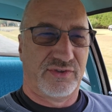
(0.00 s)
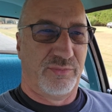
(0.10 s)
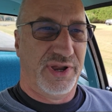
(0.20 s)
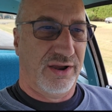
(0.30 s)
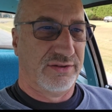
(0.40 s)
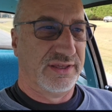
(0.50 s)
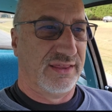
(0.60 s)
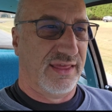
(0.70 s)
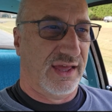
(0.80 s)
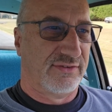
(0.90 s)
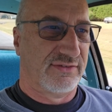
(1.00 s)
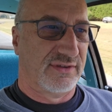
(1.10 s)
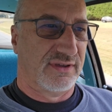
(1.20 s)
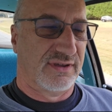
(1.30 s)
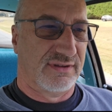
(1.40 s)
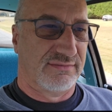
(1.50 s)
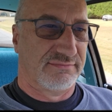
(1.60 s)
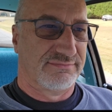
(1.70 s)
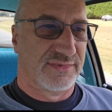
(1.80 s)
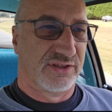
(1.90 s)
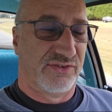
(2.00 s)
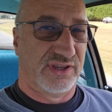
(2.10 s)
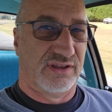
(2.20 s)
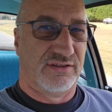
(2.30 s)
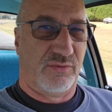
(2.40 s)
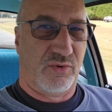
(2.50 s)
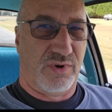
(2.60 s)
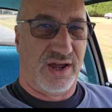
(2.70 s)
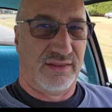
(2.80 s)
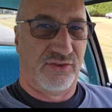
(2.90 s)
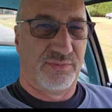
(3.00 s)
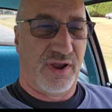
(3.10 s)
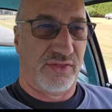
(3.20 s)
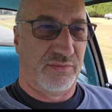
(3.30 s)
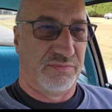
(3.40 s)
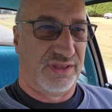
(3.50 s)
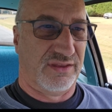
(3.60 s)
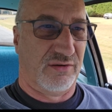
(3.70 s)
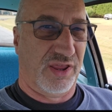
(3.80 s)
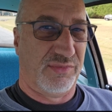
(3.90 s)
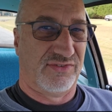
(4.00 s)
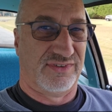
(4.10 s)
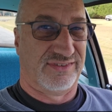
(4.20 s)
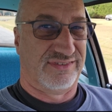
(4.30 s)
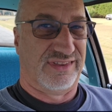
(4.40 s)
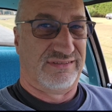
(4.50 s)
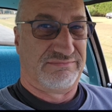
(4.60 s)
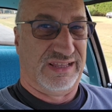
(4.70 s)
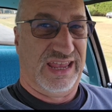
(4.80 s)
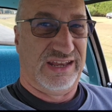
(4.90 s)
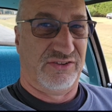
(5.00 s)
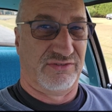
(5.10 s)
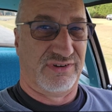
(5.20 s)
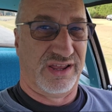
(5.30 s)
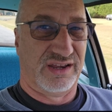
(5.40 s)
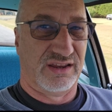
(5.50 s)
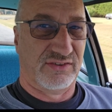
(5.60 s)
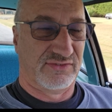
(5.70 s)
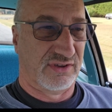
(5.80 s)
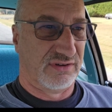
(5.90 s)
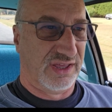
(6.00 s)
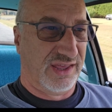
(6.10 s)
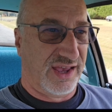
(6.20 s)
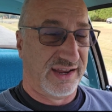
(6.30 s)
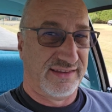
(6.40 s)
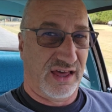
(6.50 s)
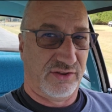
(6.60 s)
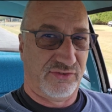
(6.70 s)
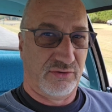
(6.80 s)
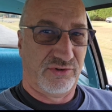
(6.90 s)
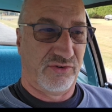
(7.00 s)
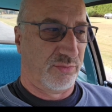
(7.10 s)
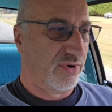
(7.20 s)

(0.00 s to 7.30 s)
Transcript: Apparently that's looks like a double wide that's probably been there maybe since the 80s or 90s, so I doubt it's the original